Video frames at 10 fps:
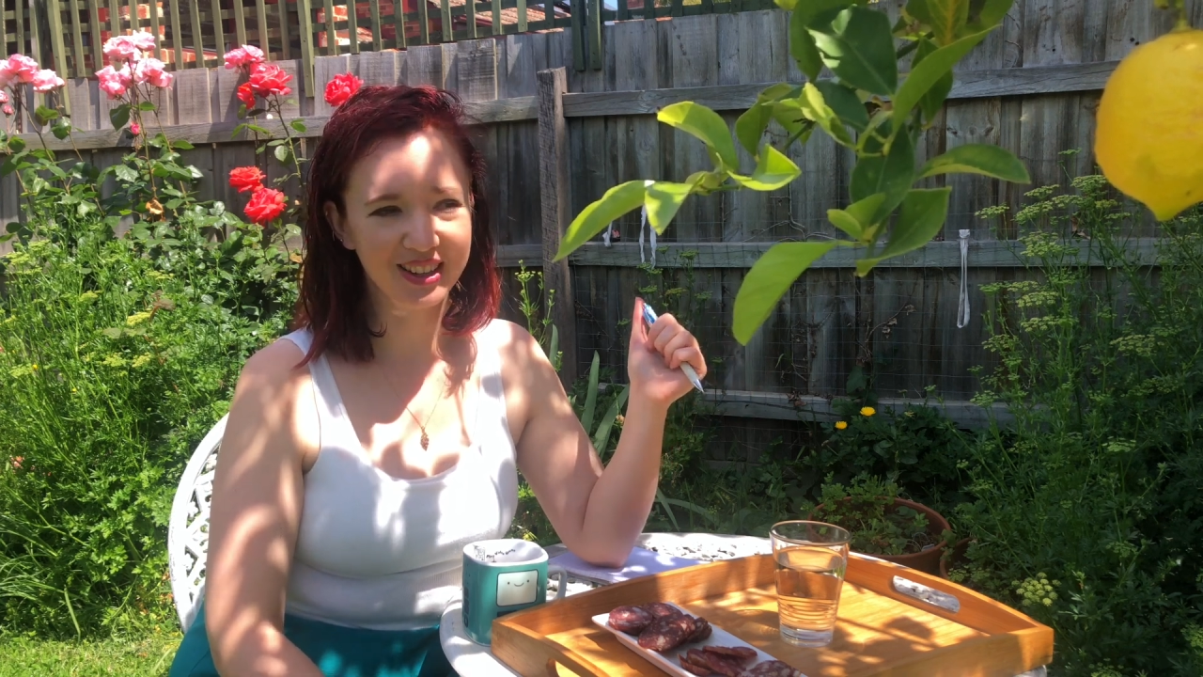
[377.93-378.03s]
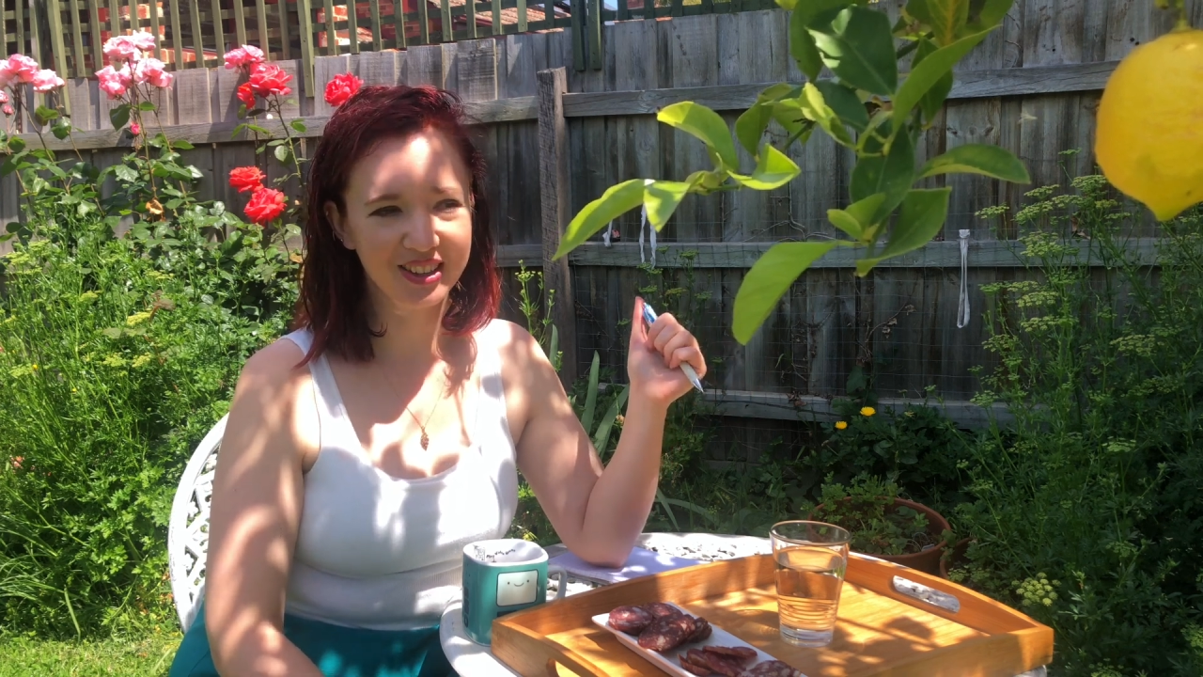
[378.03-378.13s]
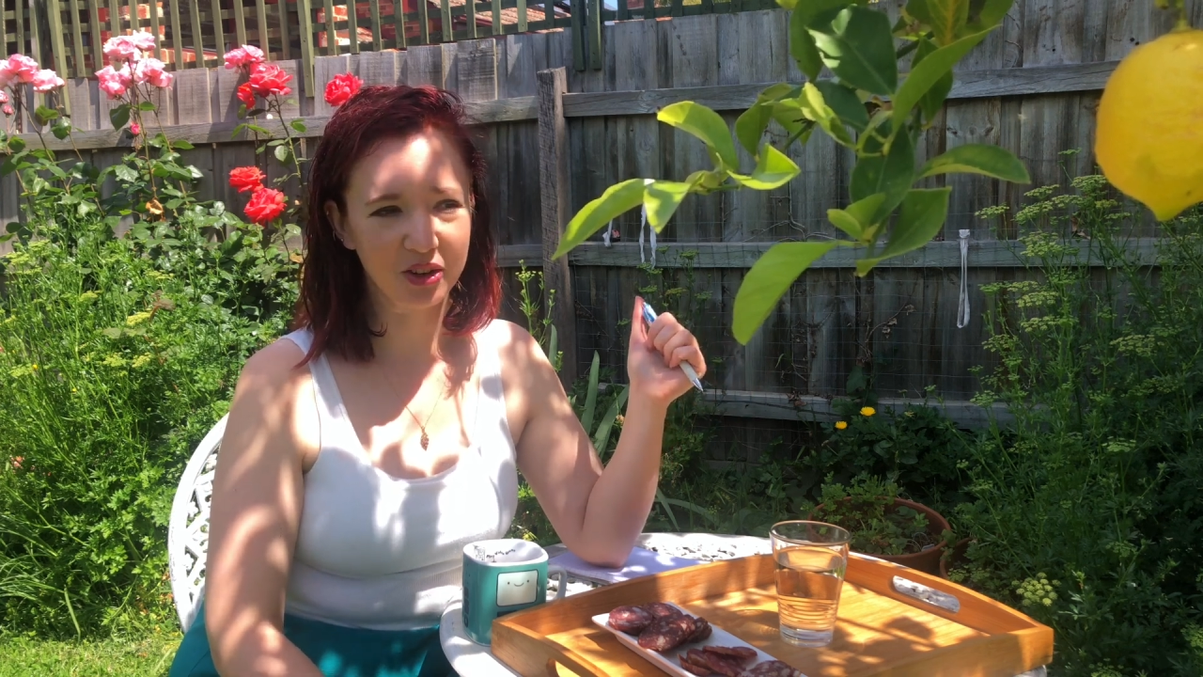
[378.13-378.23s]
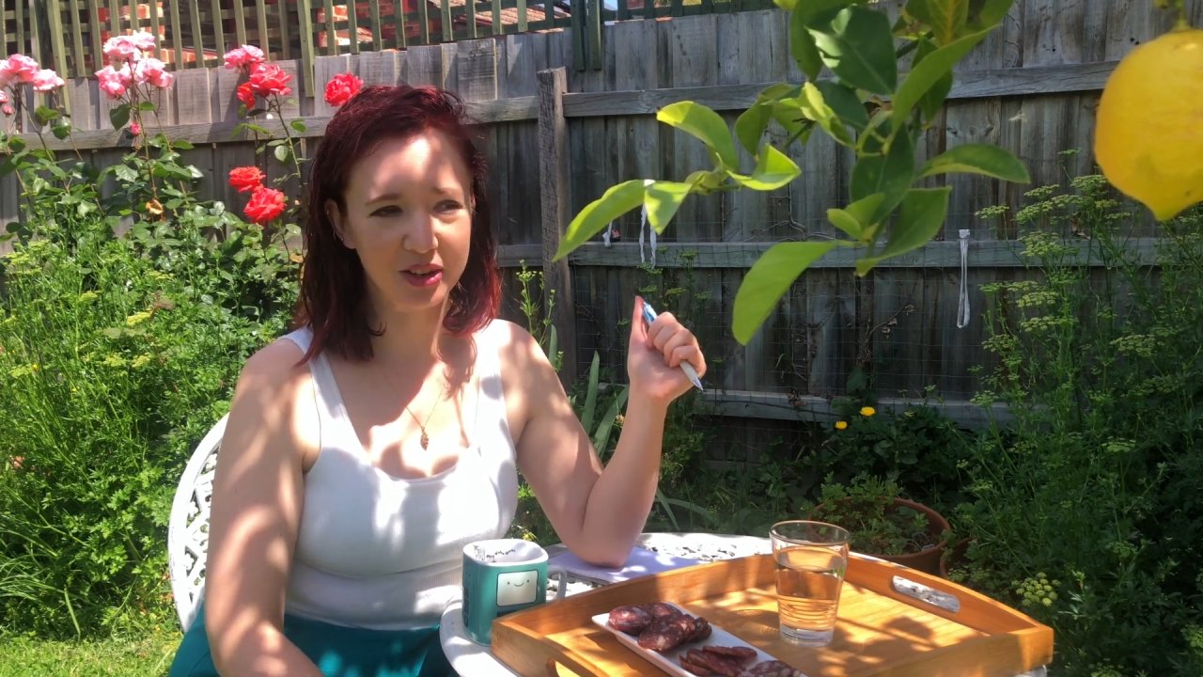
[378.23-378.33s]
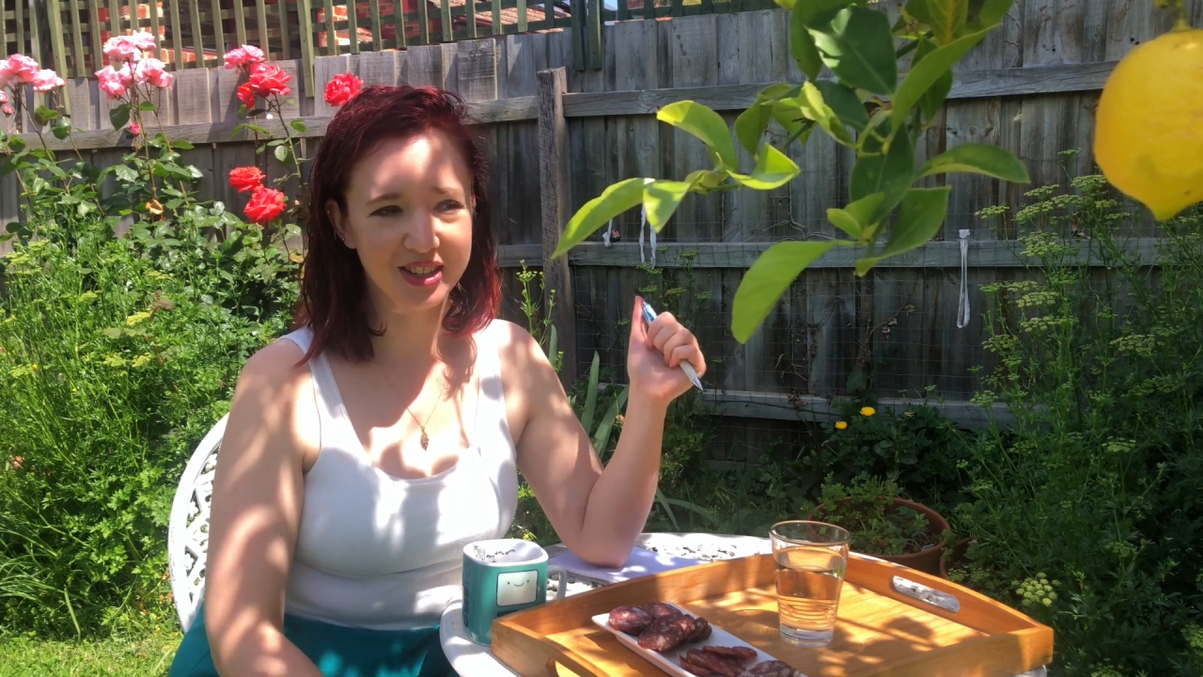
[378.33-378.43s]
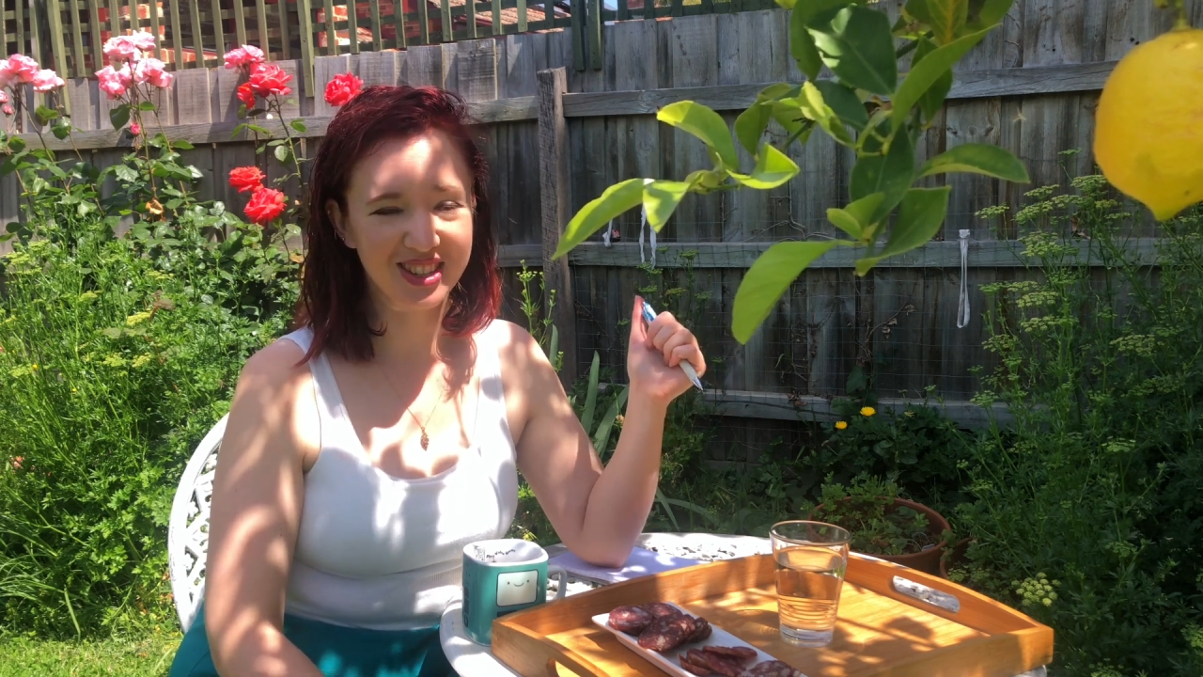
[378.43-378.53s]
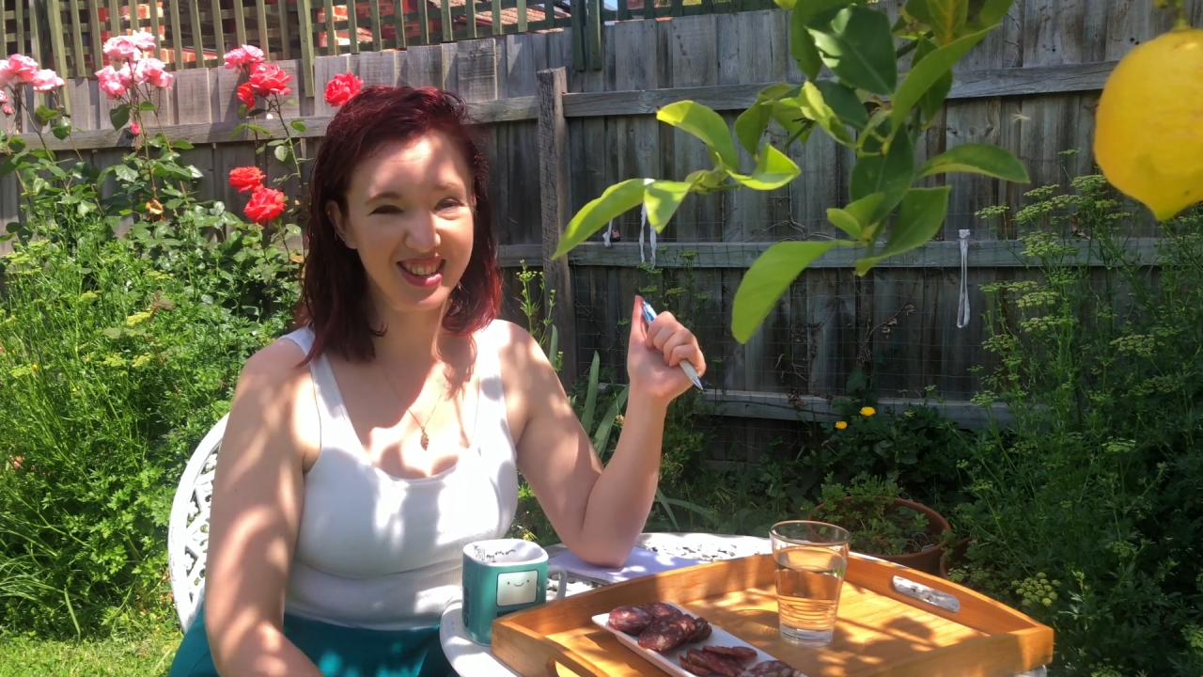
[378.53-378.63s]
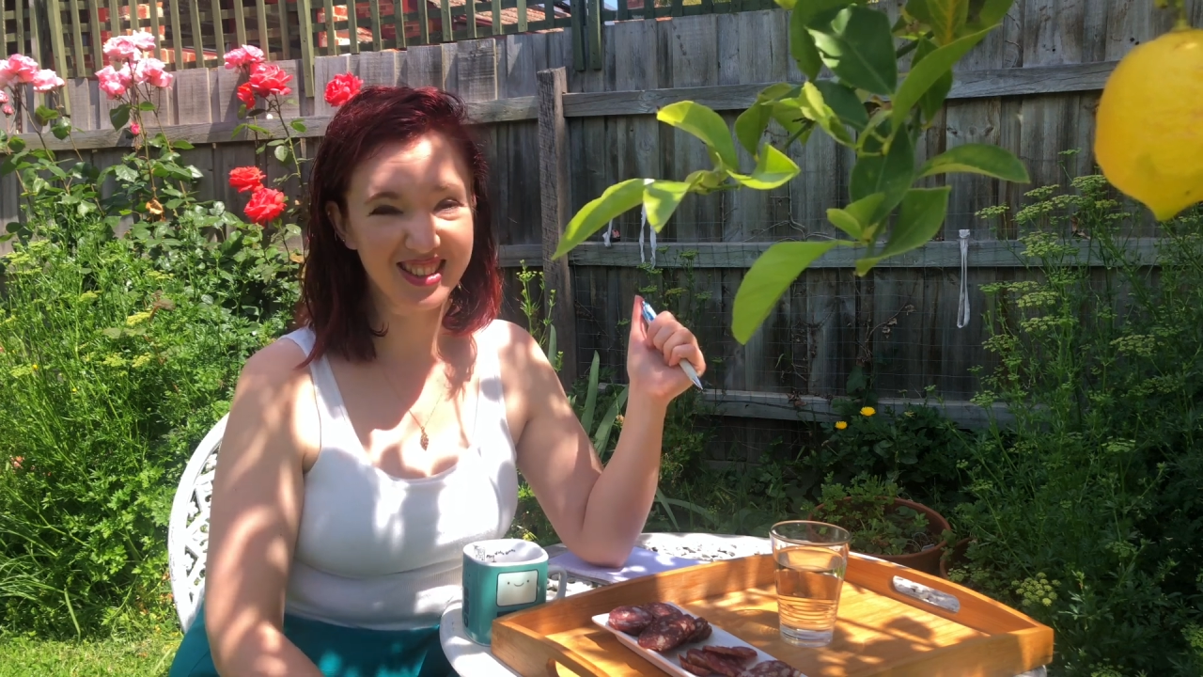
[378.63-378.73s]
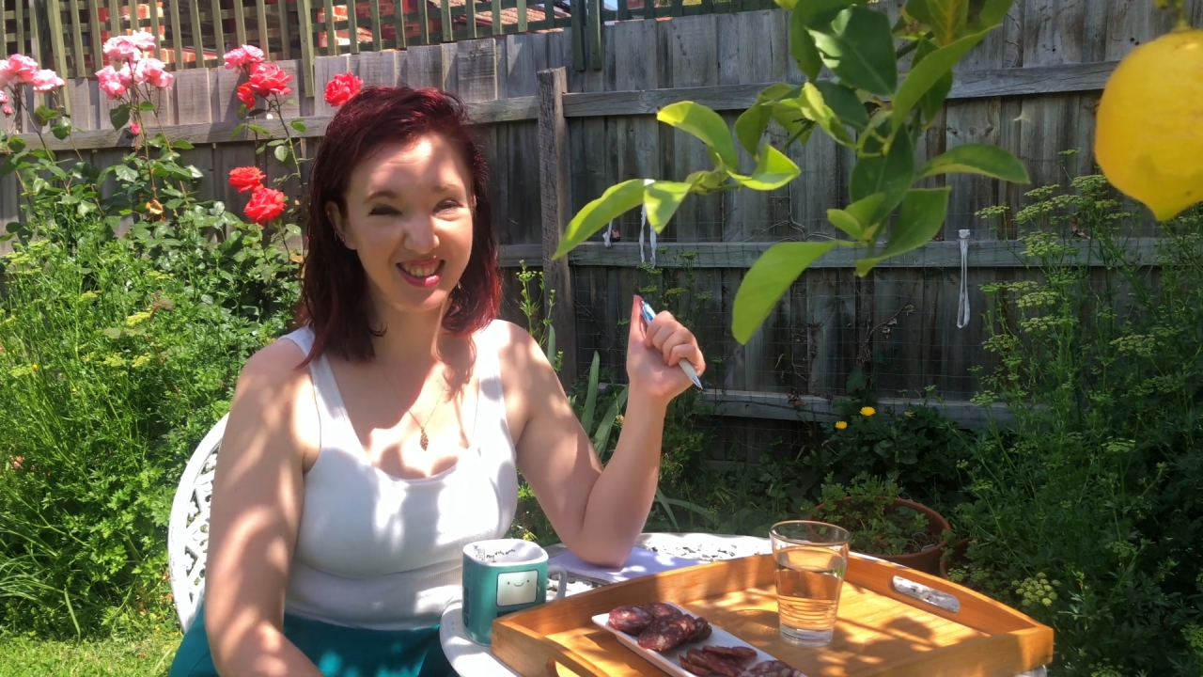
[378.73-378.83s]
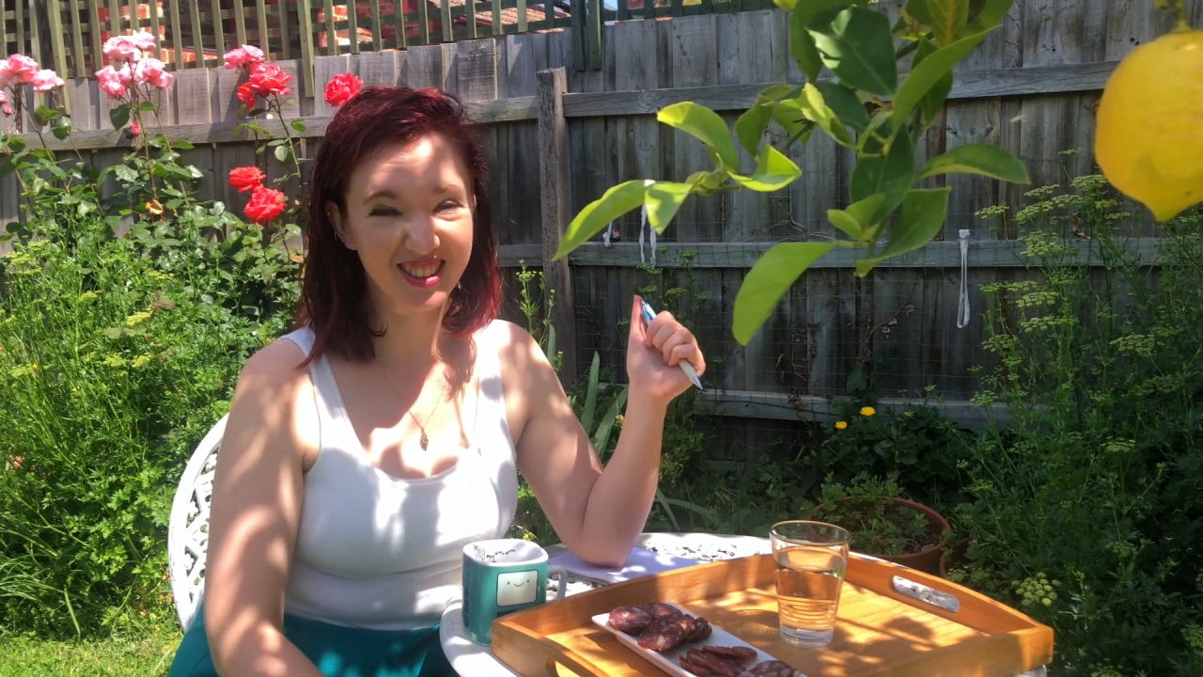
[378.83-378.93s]
knowledge
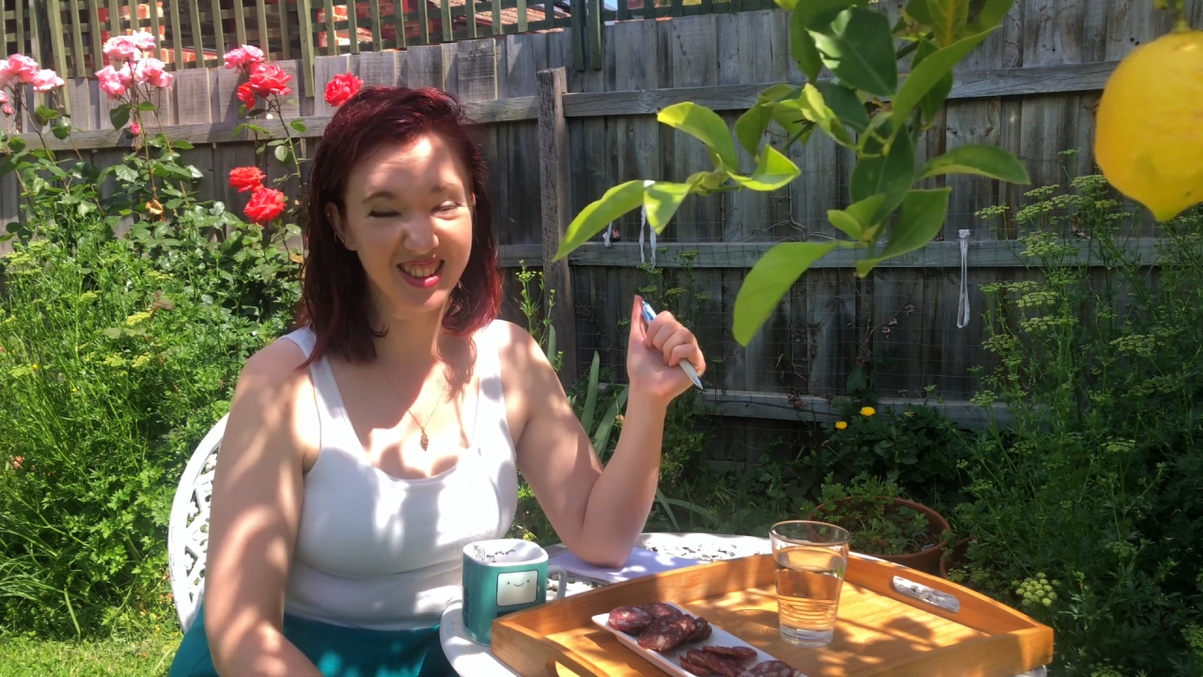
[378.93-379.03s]
isn't